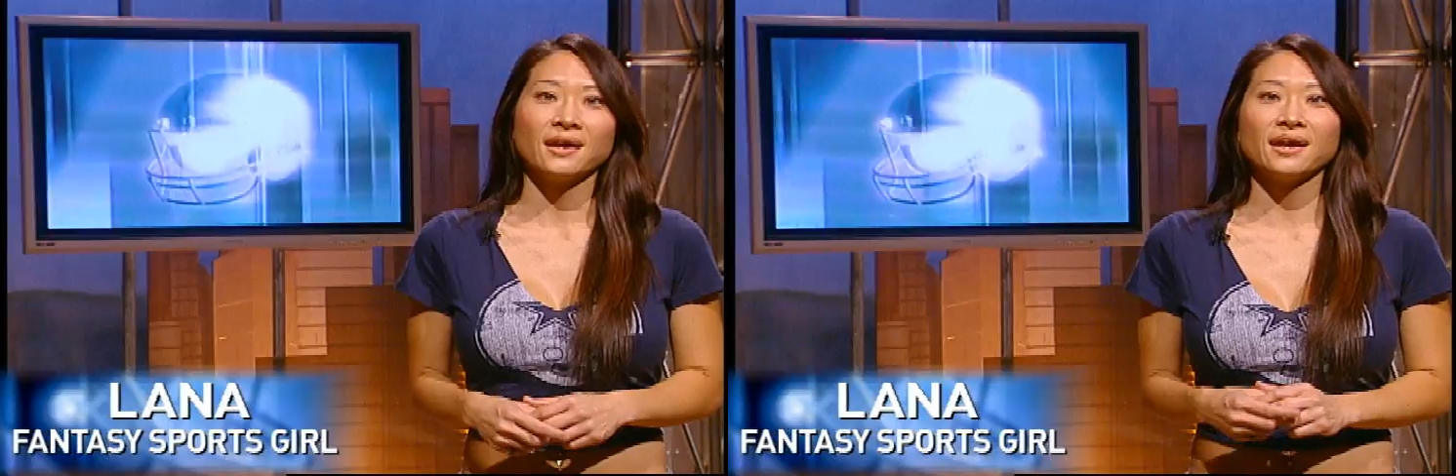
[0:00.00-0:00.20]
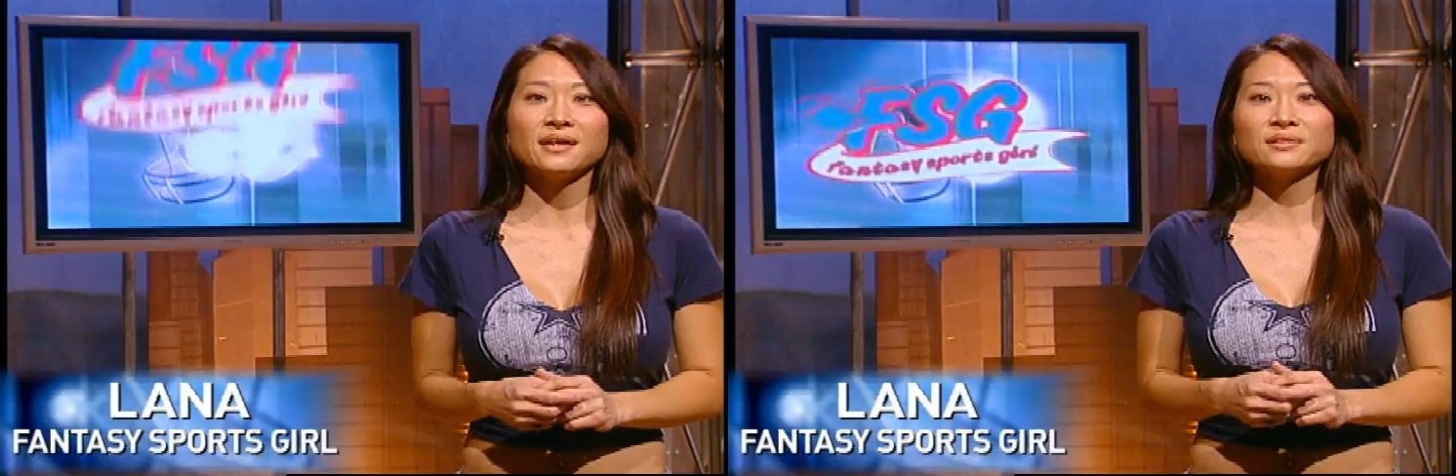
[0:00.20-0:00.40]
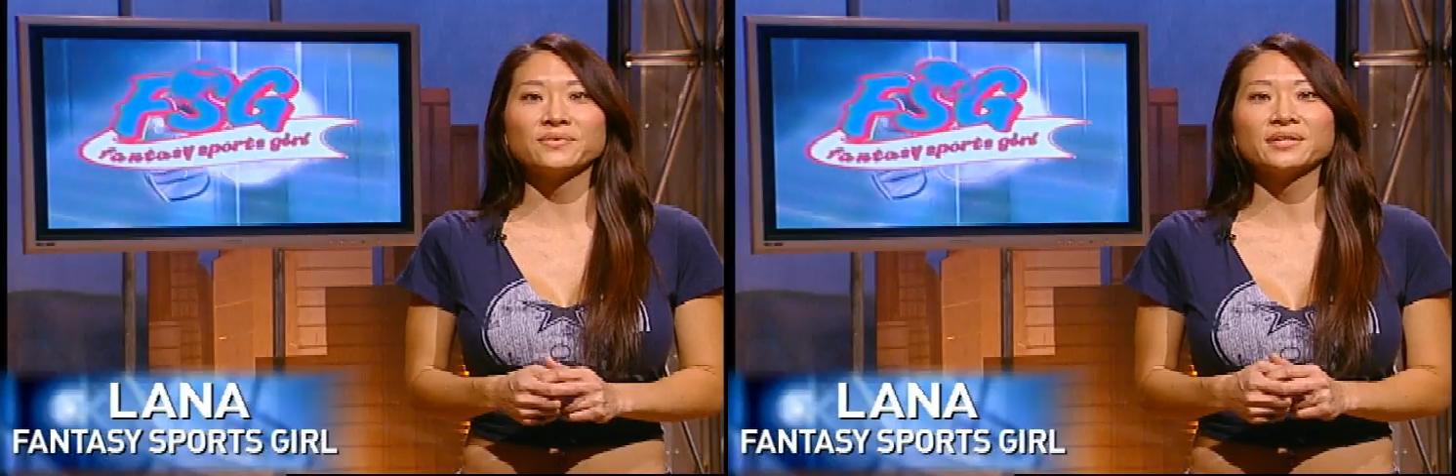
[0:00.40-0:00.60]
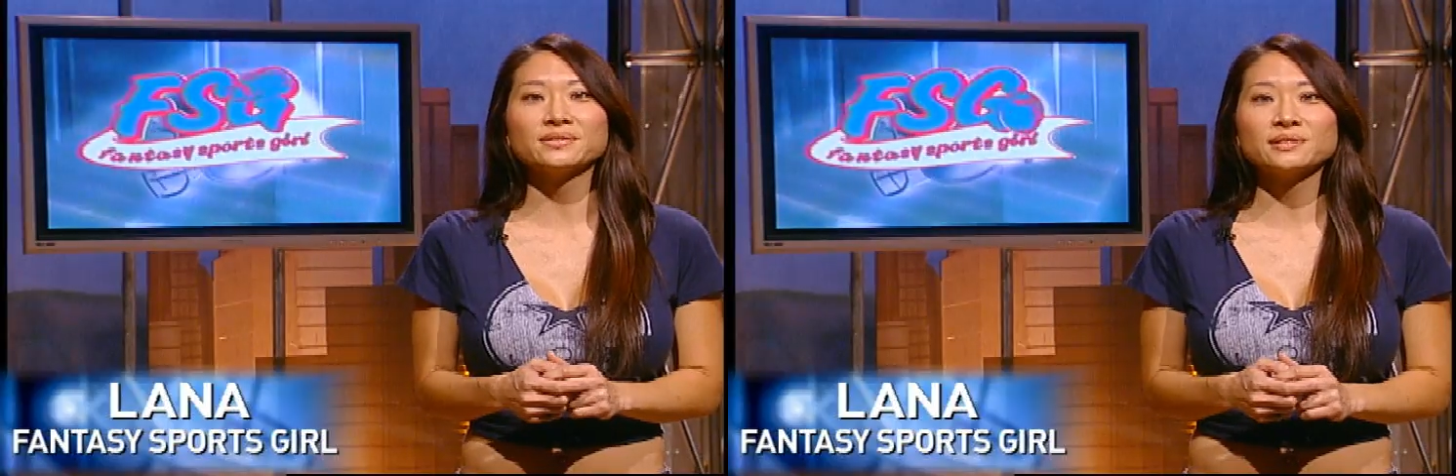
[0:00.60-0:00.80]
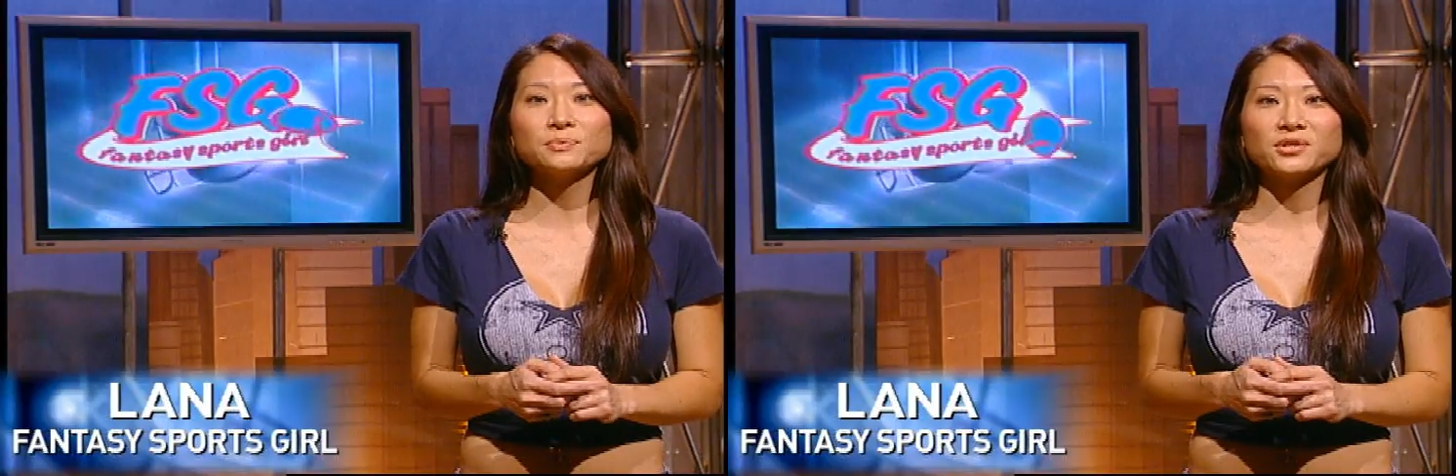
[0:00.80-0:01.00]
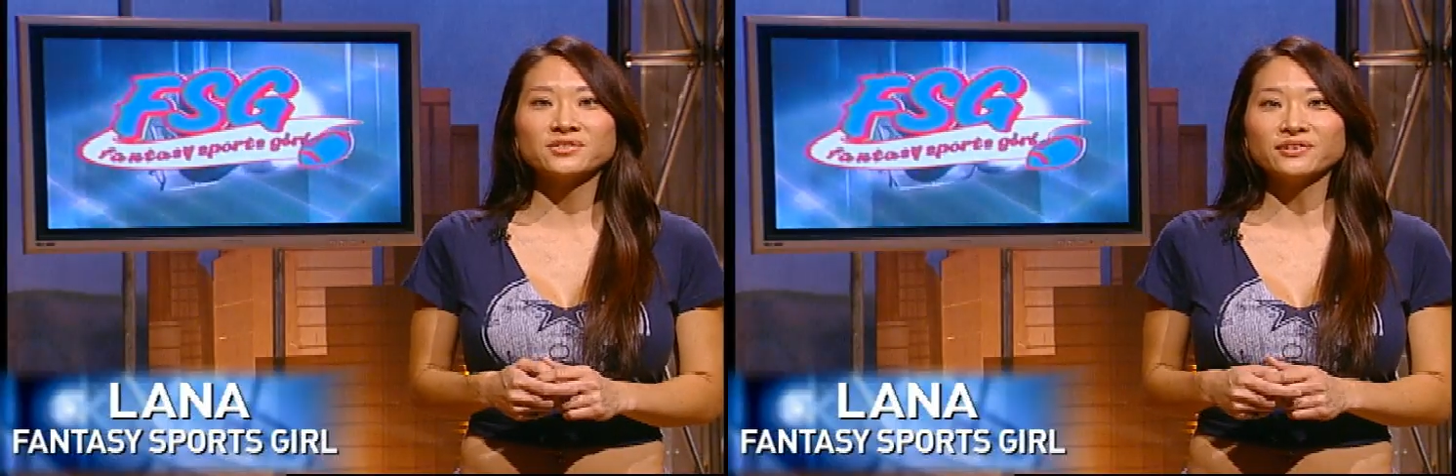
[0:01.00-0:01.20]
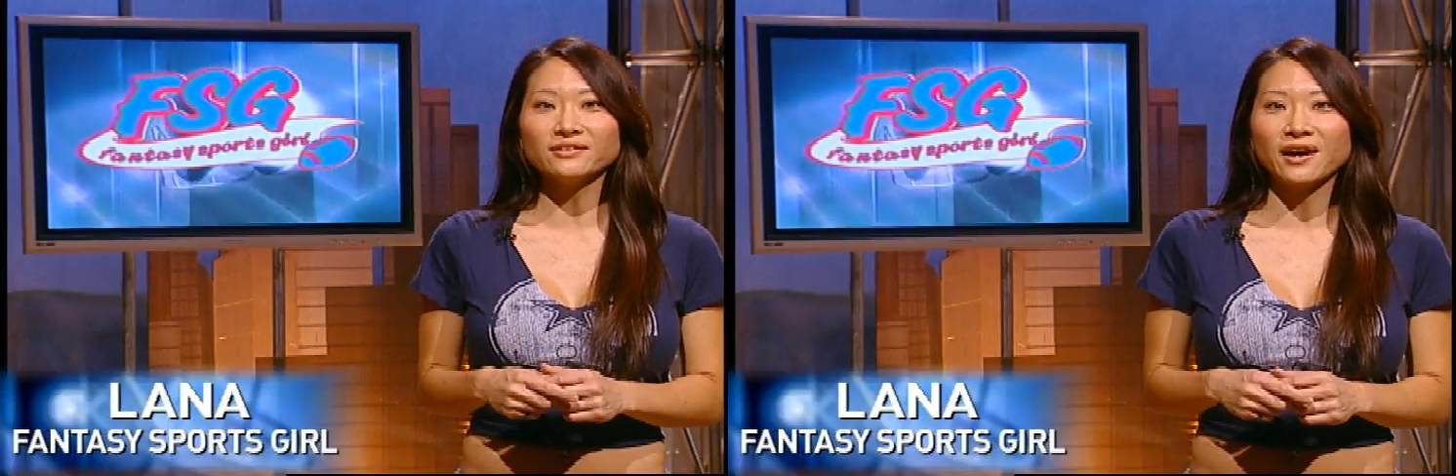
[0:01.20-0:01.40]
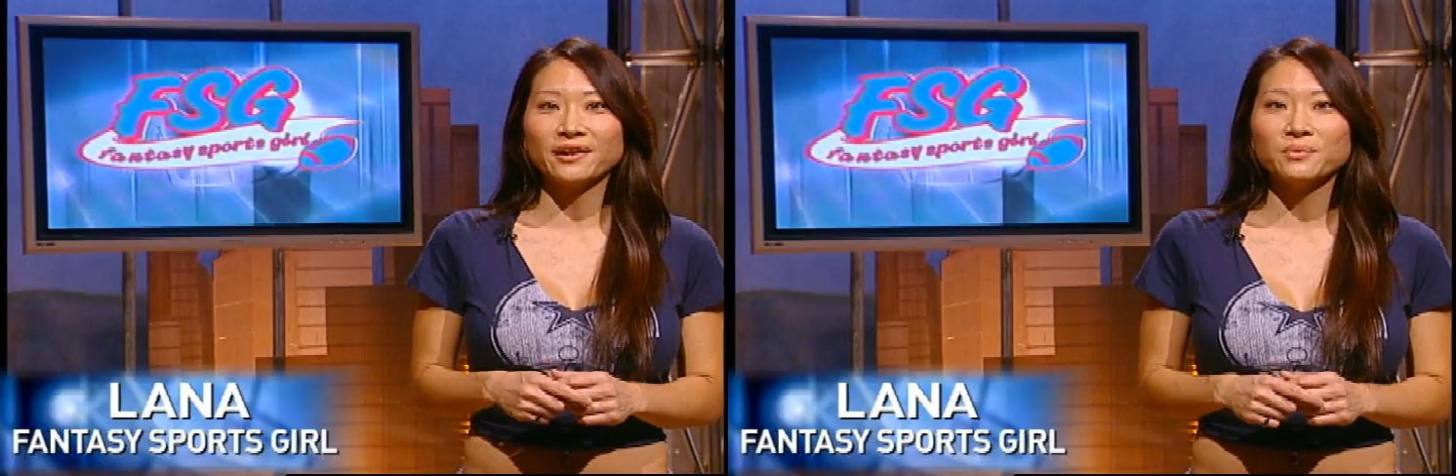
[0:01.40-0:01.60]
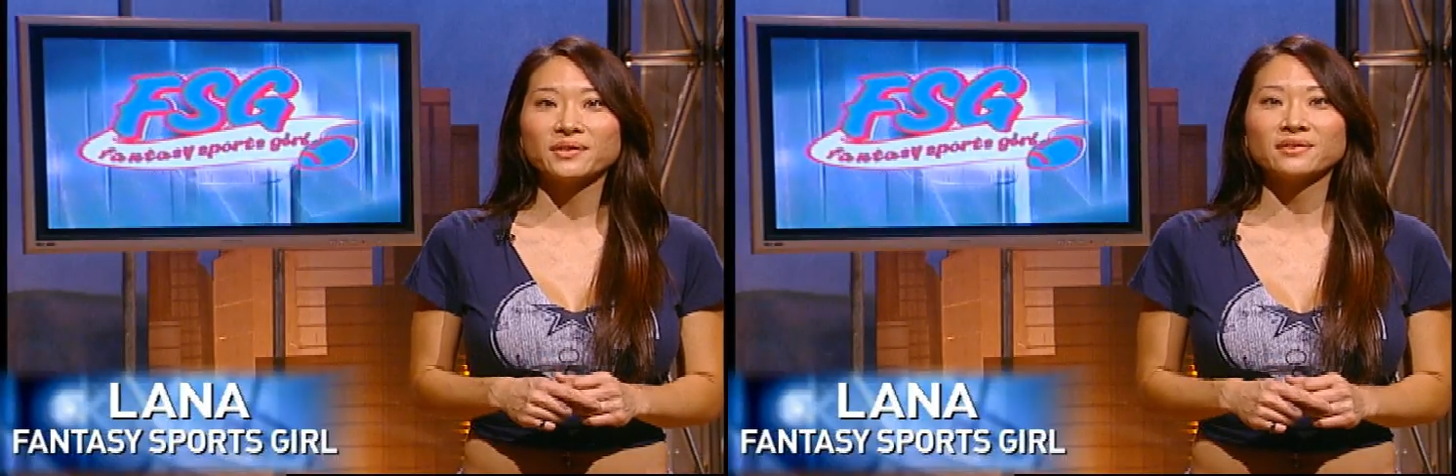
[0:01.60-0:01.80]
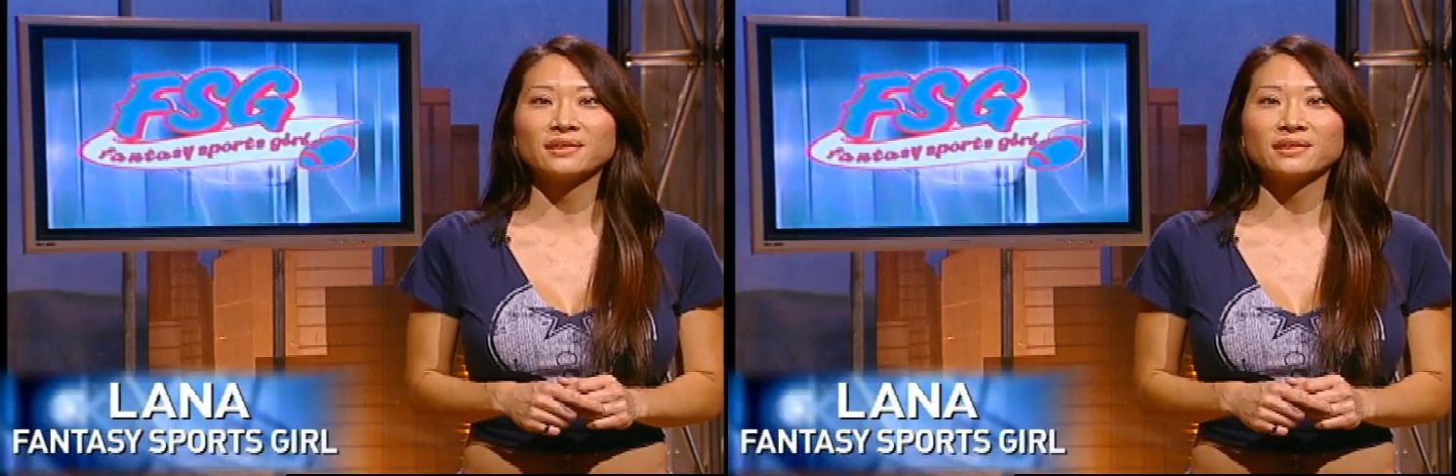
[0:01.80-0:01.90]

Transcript: Hey, it's Fantasy Sports Girl Lana with the